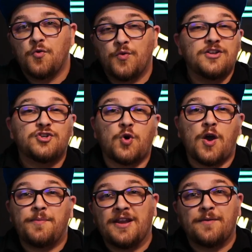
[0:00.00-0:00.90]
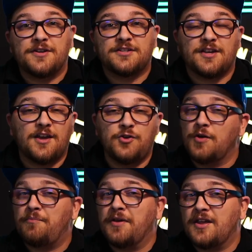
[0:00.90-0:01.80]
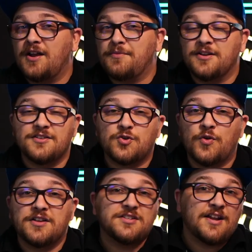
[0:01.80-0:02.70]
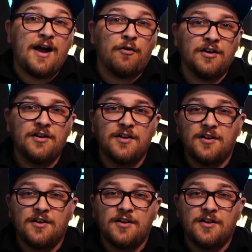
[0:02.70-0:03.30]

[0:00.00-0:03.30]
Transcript: We enjoy being able to say you could pick it up in as quick as an hour